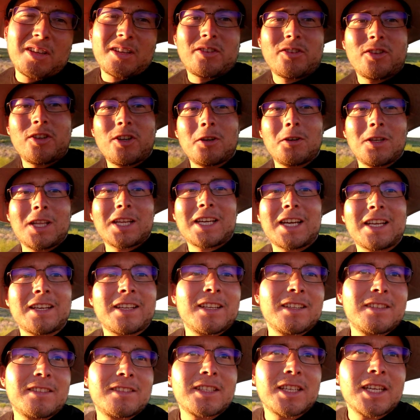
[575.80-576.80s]
you know like I
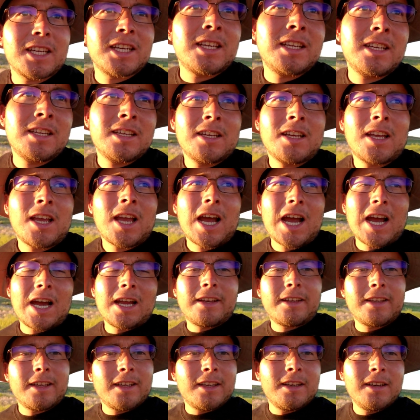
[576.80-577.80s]
did say I
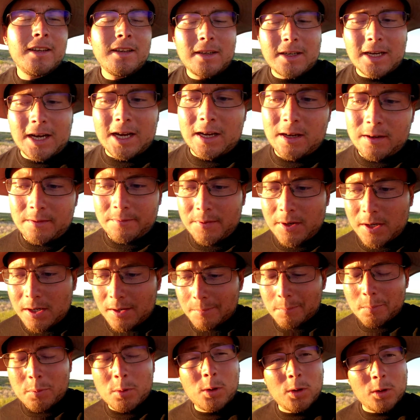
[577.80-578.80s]
did kind of uh,
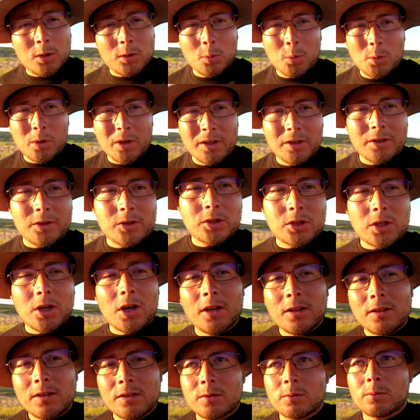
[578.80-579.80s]
pulled one of the
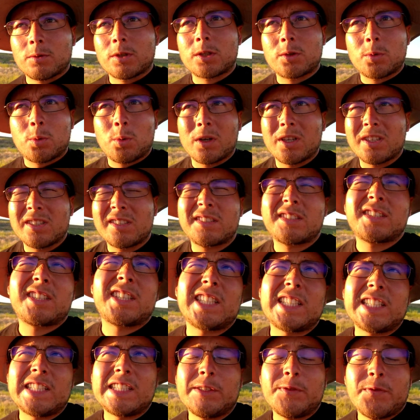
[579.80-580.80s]
shots which was
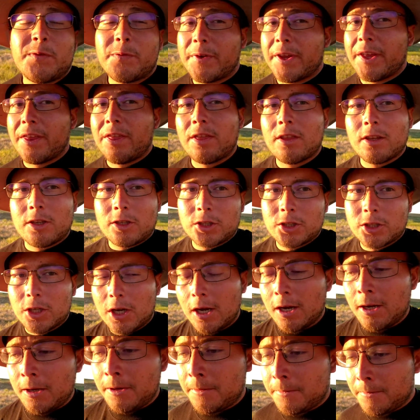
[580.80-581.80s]
the fifth
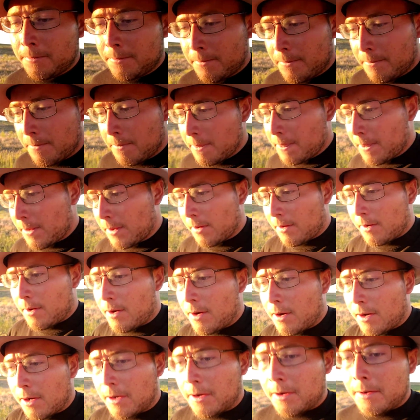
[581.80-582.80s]
shot
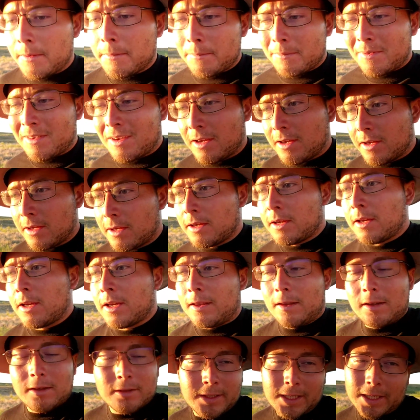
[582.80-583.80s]
um,
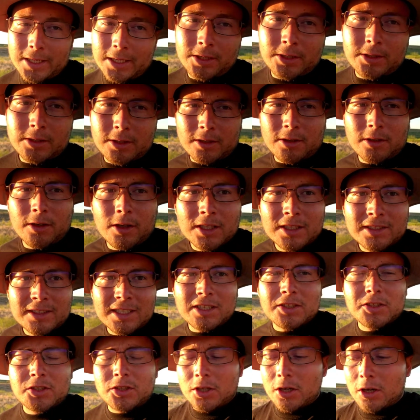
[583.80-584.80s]
the second the
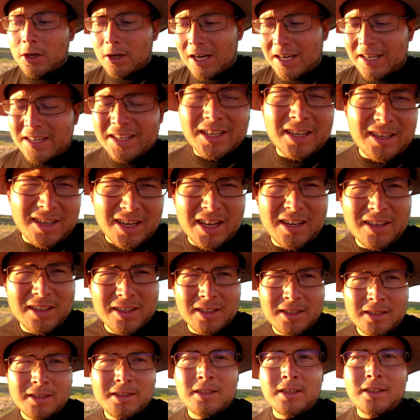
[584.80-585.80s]
sixth shot I did kind
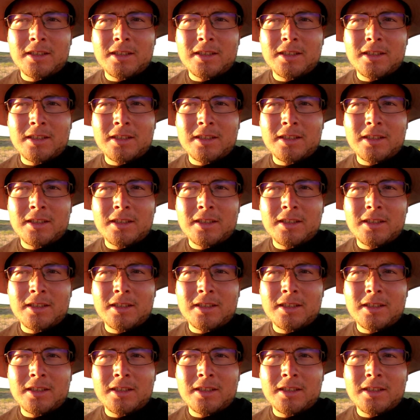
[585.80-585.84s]
of